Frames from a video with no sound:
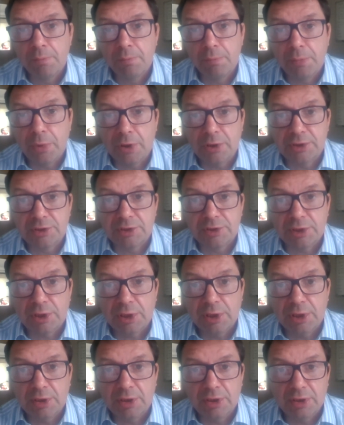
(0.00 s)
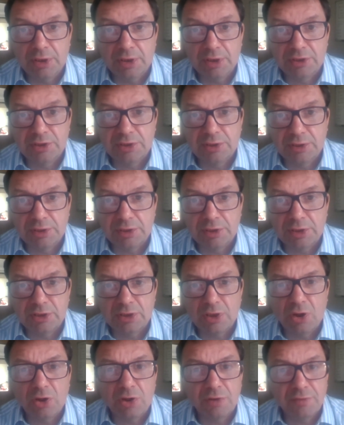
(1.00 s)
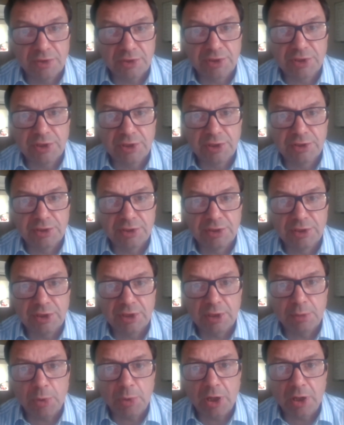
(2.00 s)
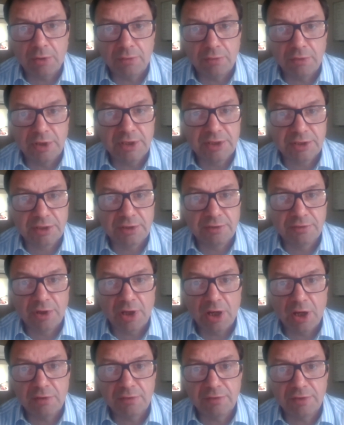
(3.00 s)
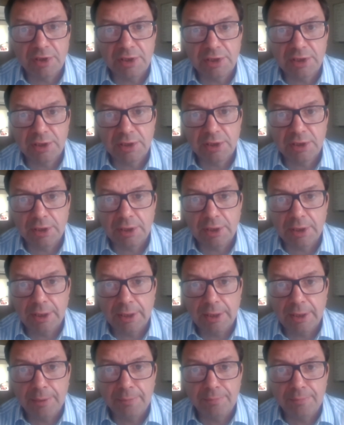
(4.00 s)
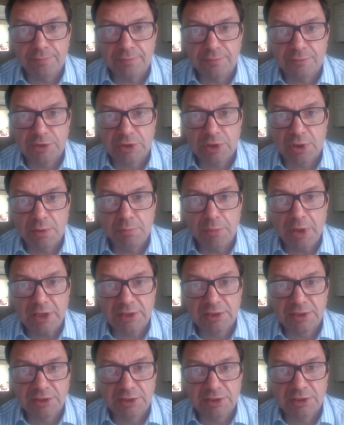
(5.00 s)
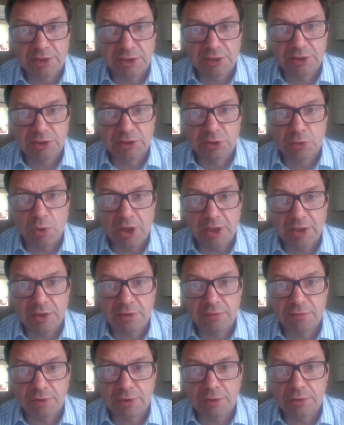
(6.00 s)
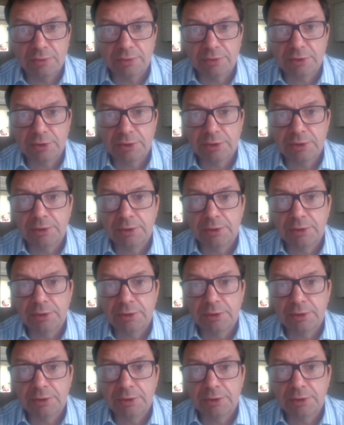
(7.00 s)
But there's a lot of uncertainty about risk of COVID. So it makes discussions quite difficult.